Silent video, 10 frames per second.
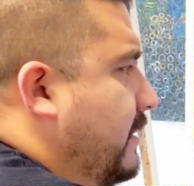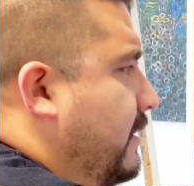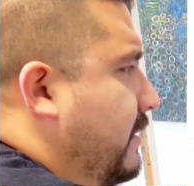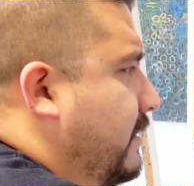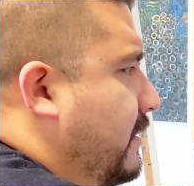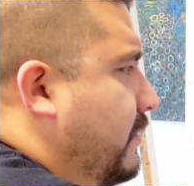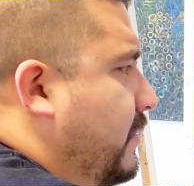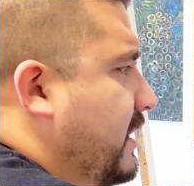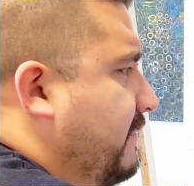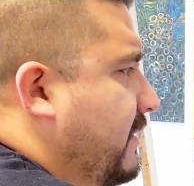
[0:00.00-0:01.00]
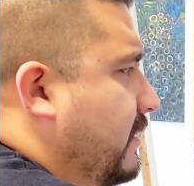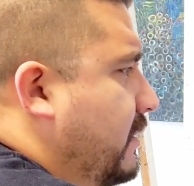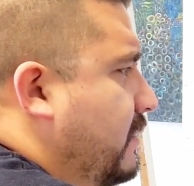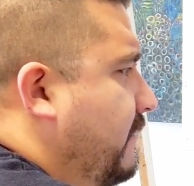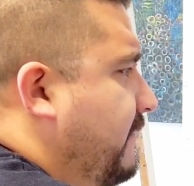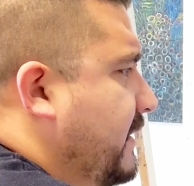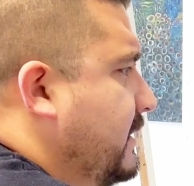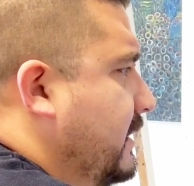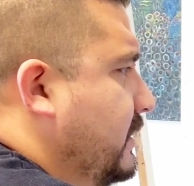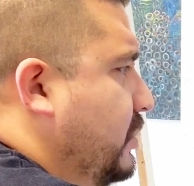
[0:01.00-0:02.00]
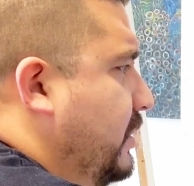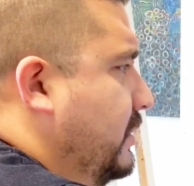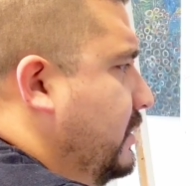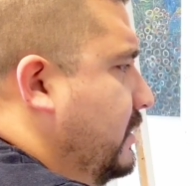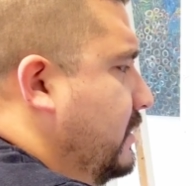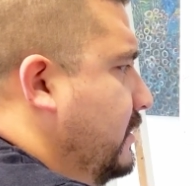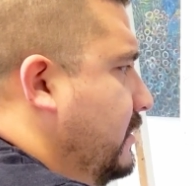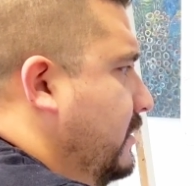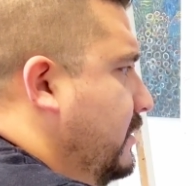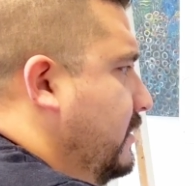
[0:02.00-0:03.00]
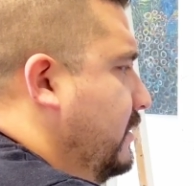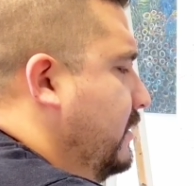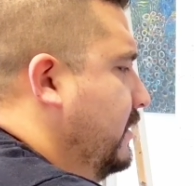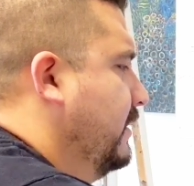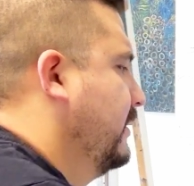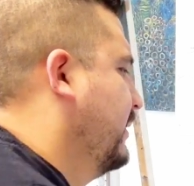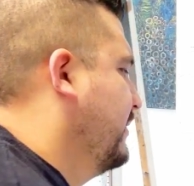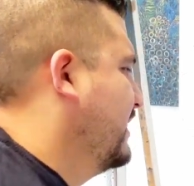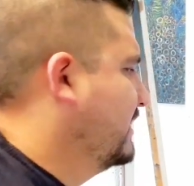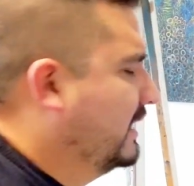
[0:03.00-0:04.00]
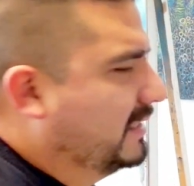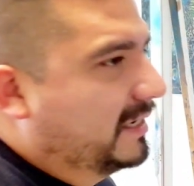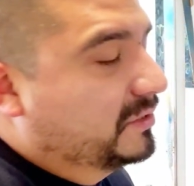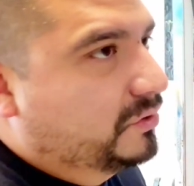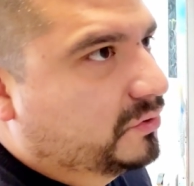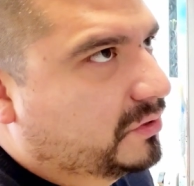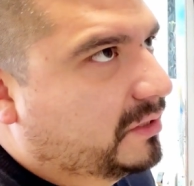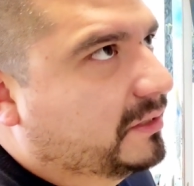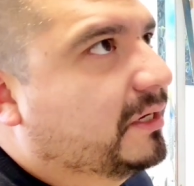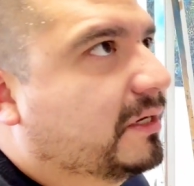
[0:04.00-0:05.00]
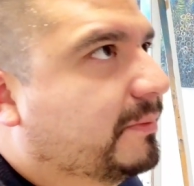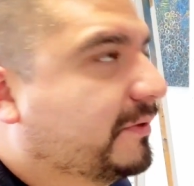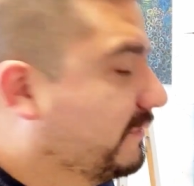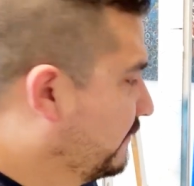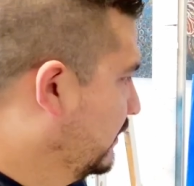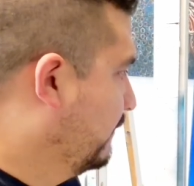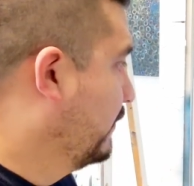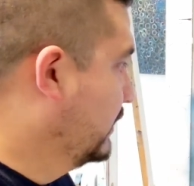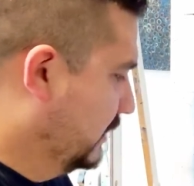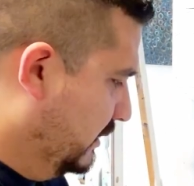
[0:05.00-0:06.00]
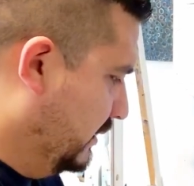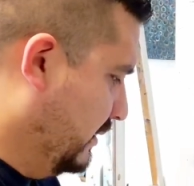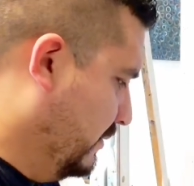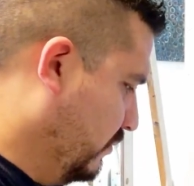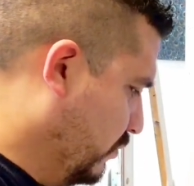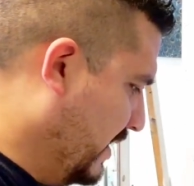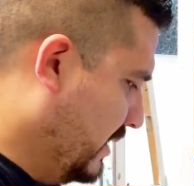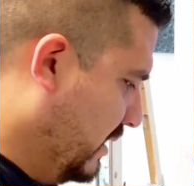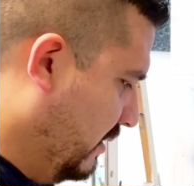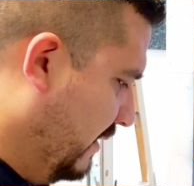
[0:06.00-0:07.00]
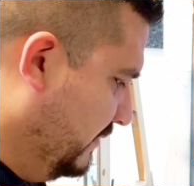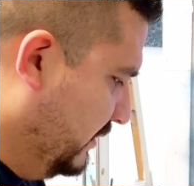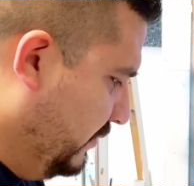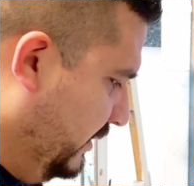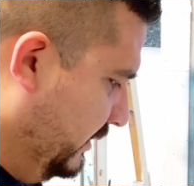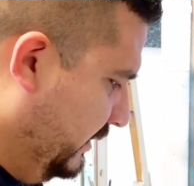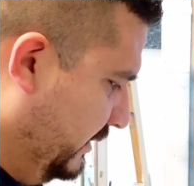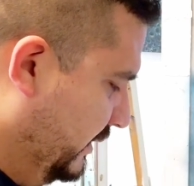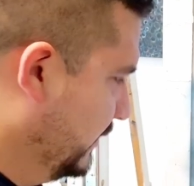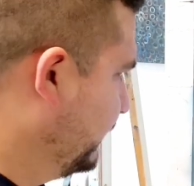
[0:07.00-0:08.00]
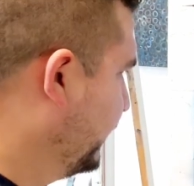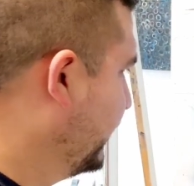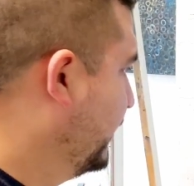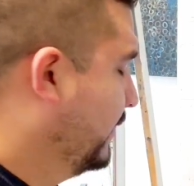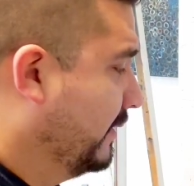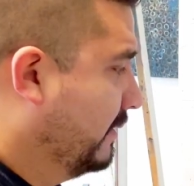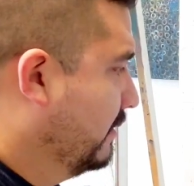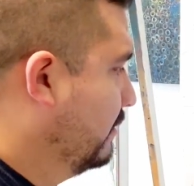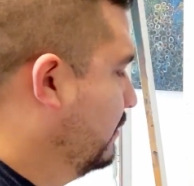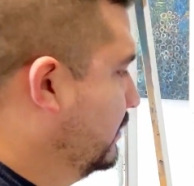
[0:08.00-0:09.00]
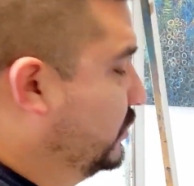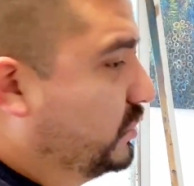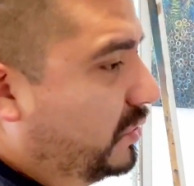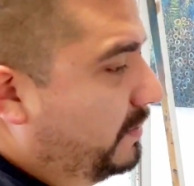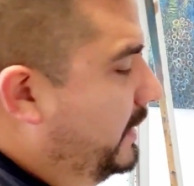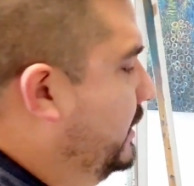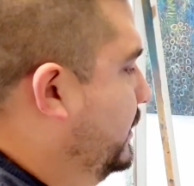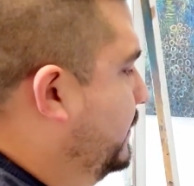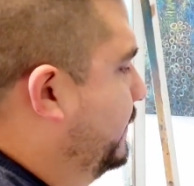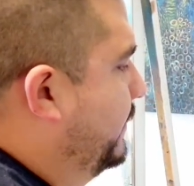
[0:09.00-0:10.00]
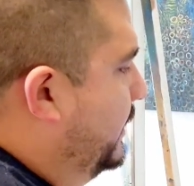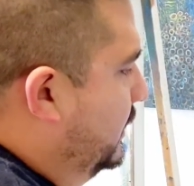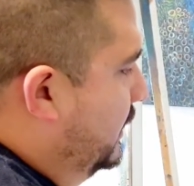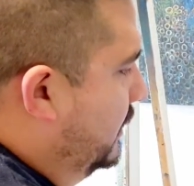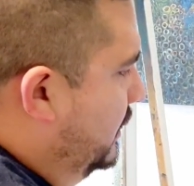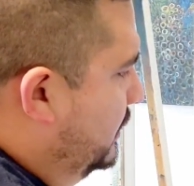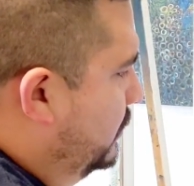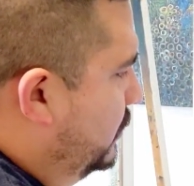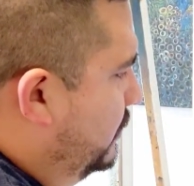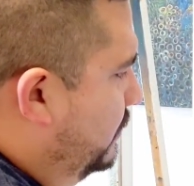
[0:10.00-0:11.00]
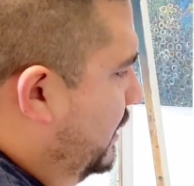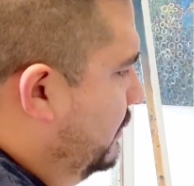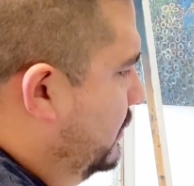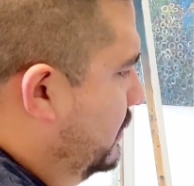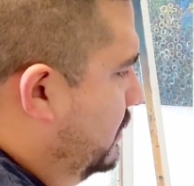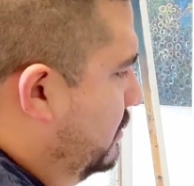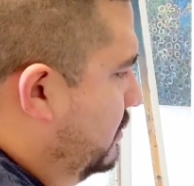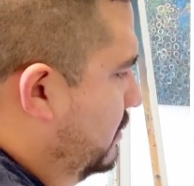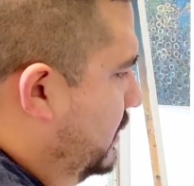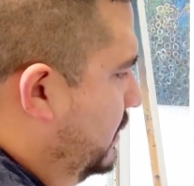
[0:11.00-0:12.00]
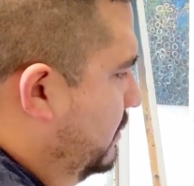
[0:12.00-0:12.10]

or what if the law of physics changes, or things like that. So you start thinking about differently. For instance, right now I have this crazy idea. I just thought about it, and like, let's do some mountains, right?